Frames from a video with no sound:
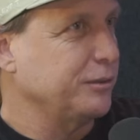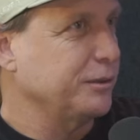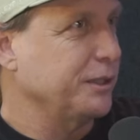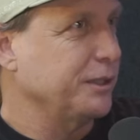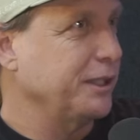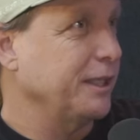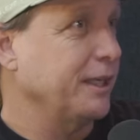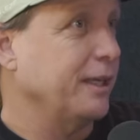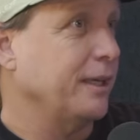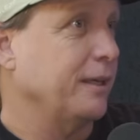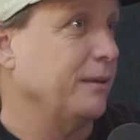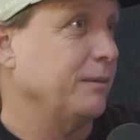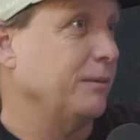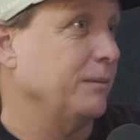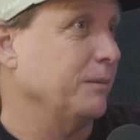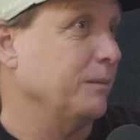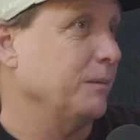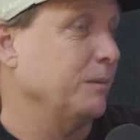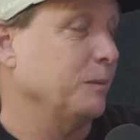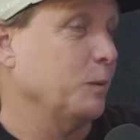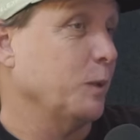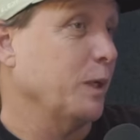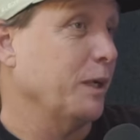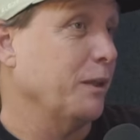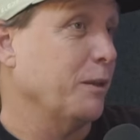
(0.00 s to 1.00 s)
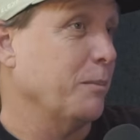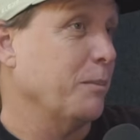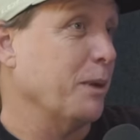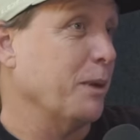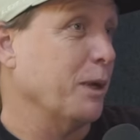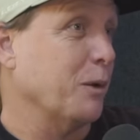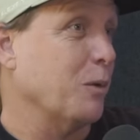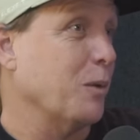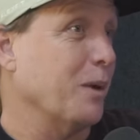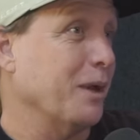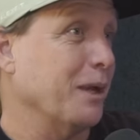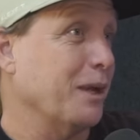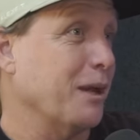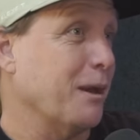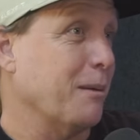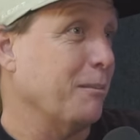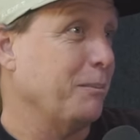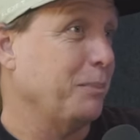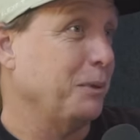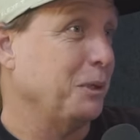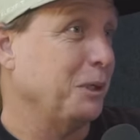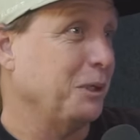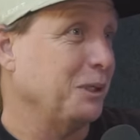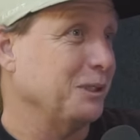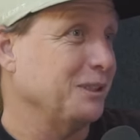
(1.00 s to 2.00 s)
get one of the Bitcoin
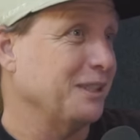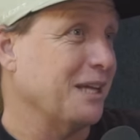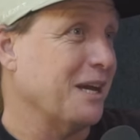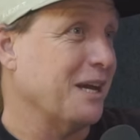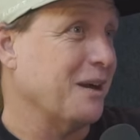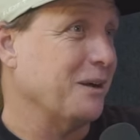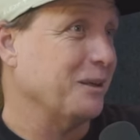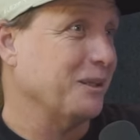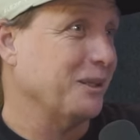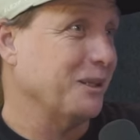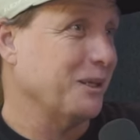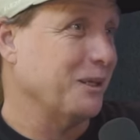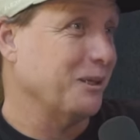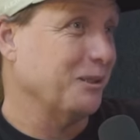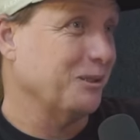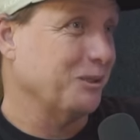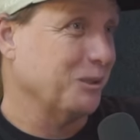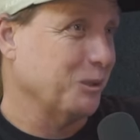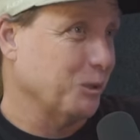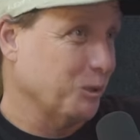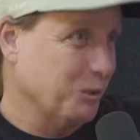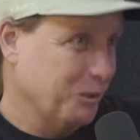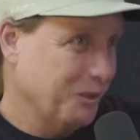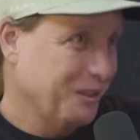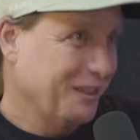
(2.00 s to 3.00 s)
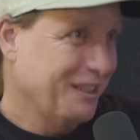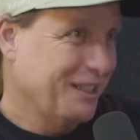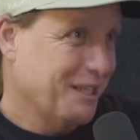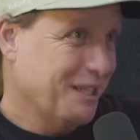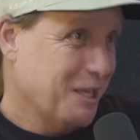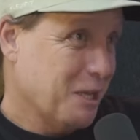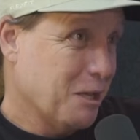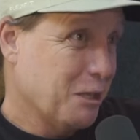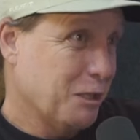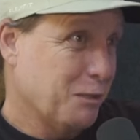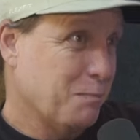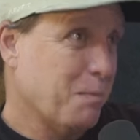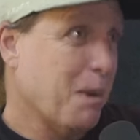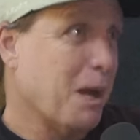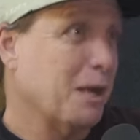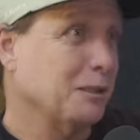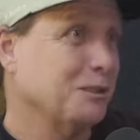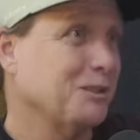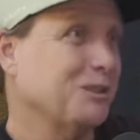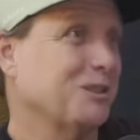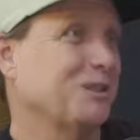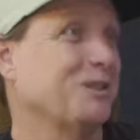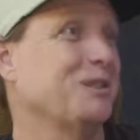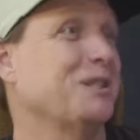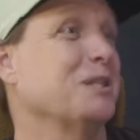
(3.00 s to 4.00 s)
companies out here to
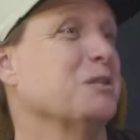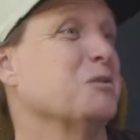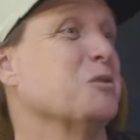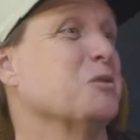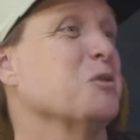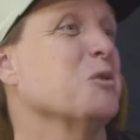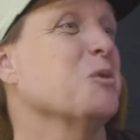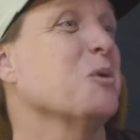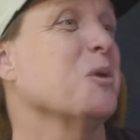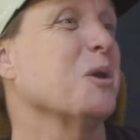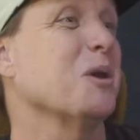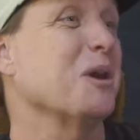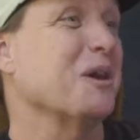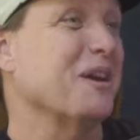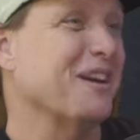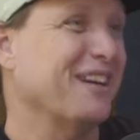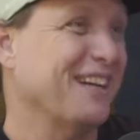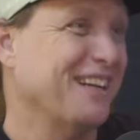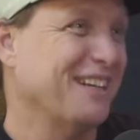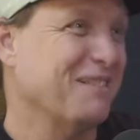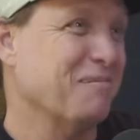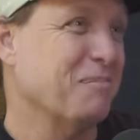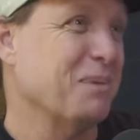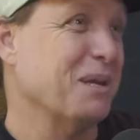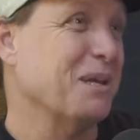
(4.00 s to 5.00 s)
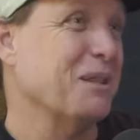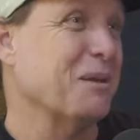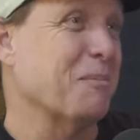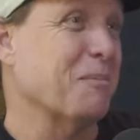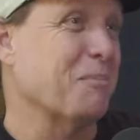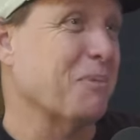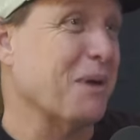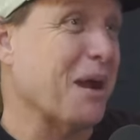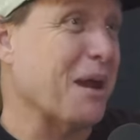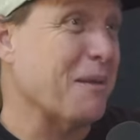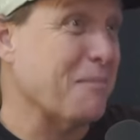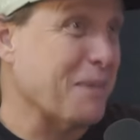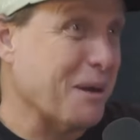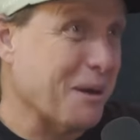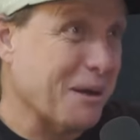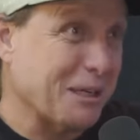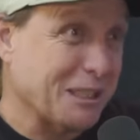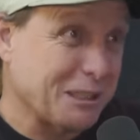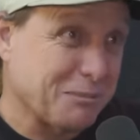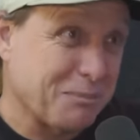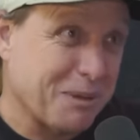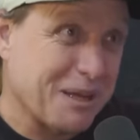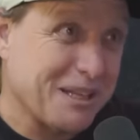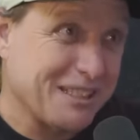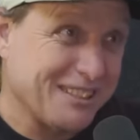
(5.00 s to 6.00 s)
sponsor the tour, be the primary
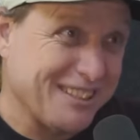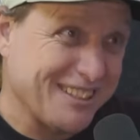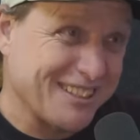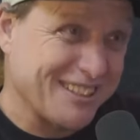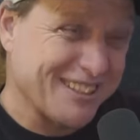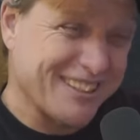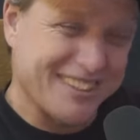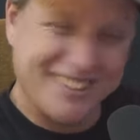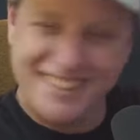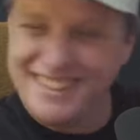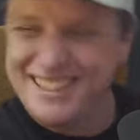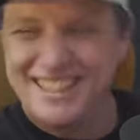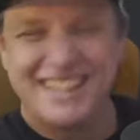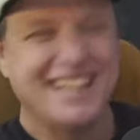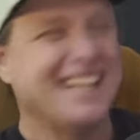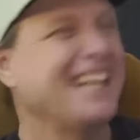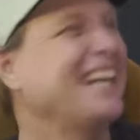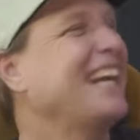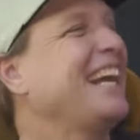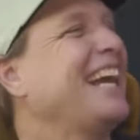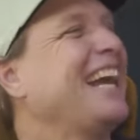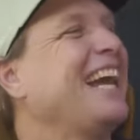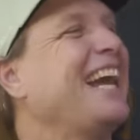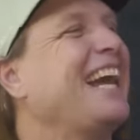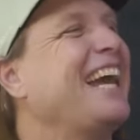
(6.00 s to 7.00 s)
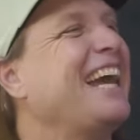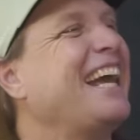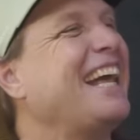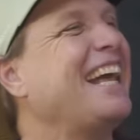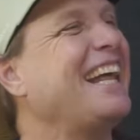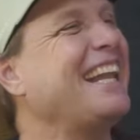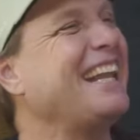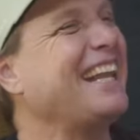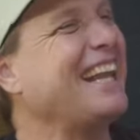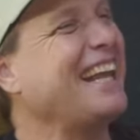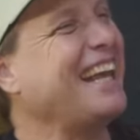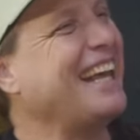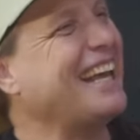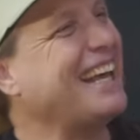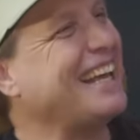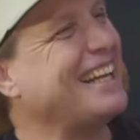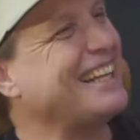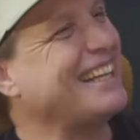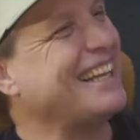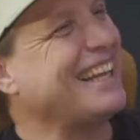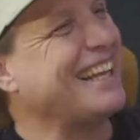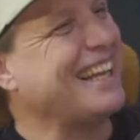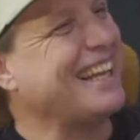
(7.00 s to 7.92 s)
sponsor. Where's the camera? And